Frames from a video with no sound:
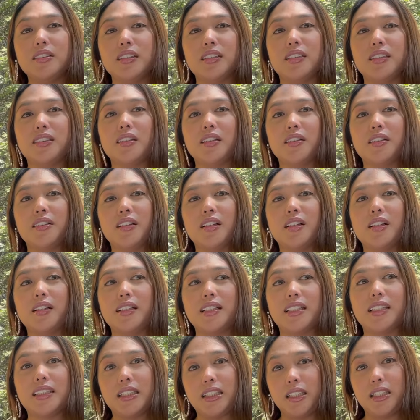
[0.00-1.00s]
It's on our
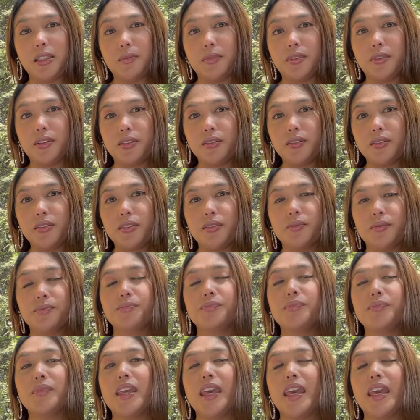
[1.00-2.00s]
gazebo,
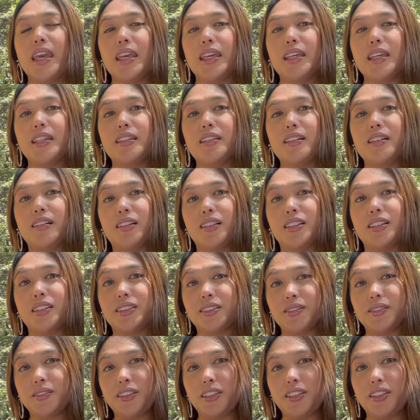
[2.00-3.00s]
and
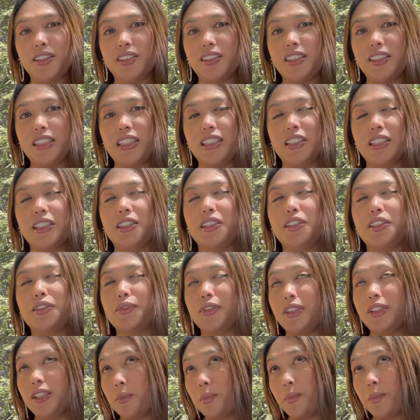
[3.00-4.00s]
this is
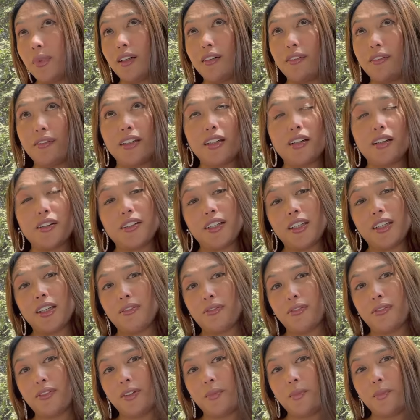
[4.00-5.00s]
really perfect area
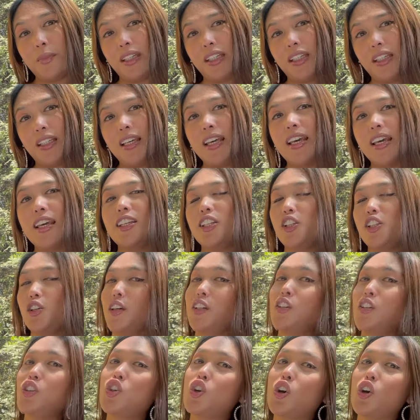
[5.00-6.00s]
for me to
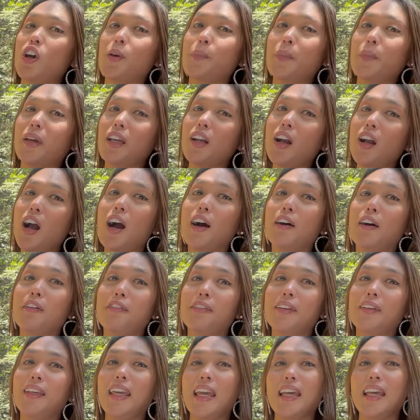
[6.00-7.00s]
enjoy my
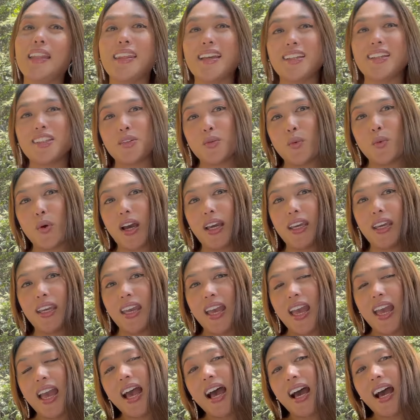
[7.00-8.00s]
coffee, and that's why
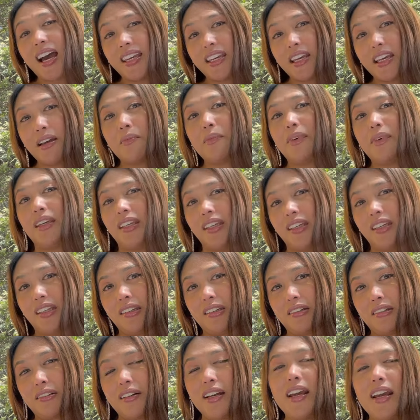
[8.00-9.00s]
I am
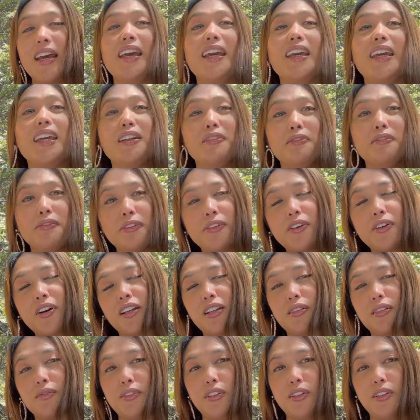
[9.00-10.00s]
here in front
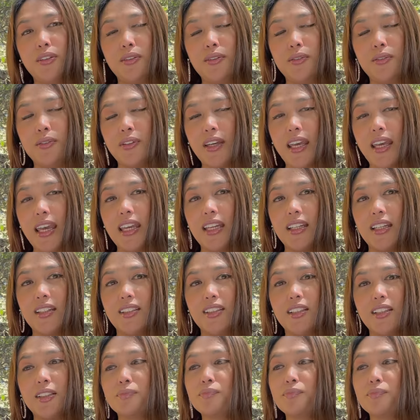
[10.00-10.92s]
of you and